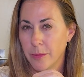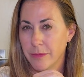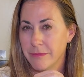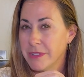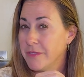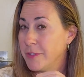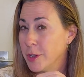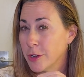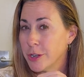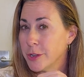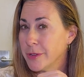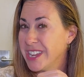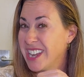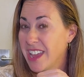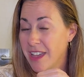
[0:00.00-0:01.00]
if you're
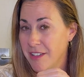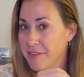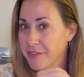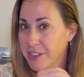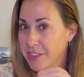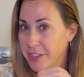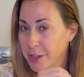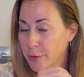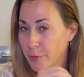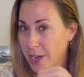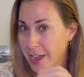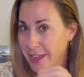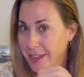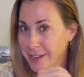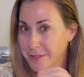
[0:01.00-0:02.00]
doing everything
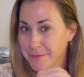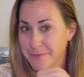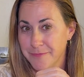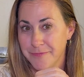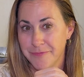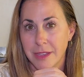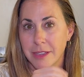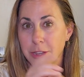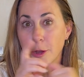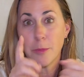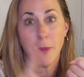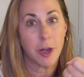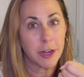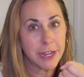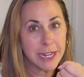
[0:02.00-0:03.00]
right, your
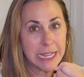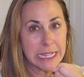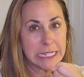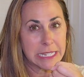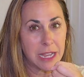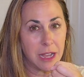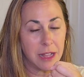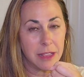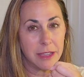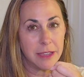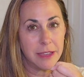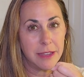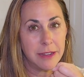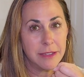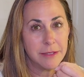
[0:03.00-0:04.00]
marketing's
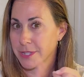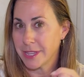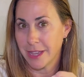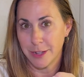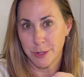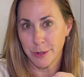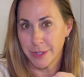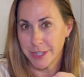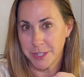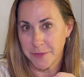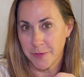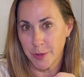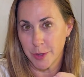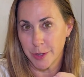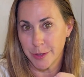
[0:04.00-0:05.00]
solid, schedule is
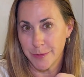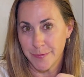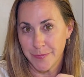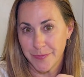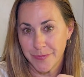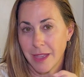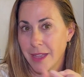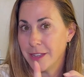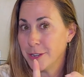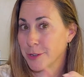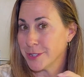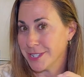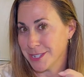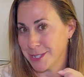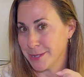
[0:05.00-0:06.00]
full, and your
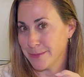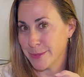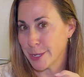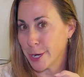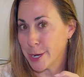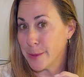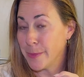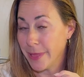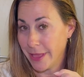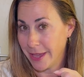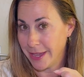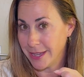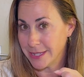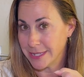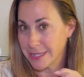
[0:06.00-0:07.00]
systems are in
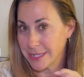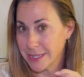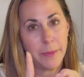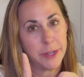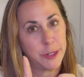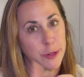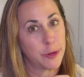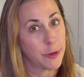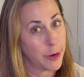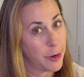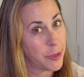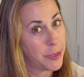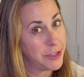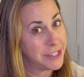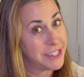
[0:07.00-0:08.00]
place, but your
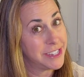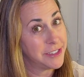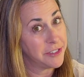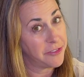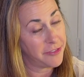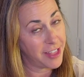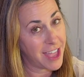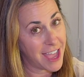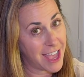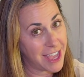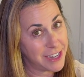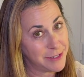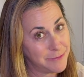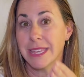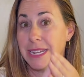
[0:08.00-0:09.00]
growth is still
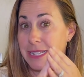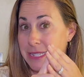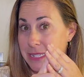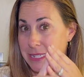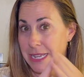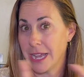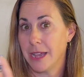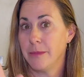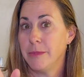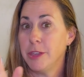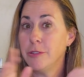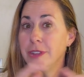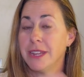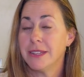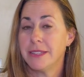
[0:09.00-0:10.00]
flat, and it's time you
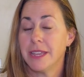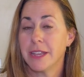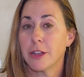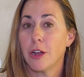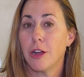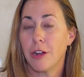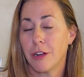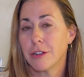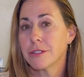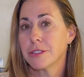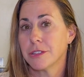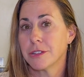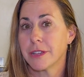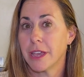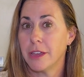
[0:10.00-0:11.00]
need to take a hard
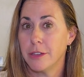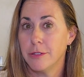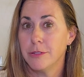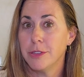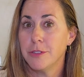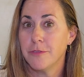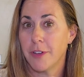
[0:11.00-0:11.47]
look at who you've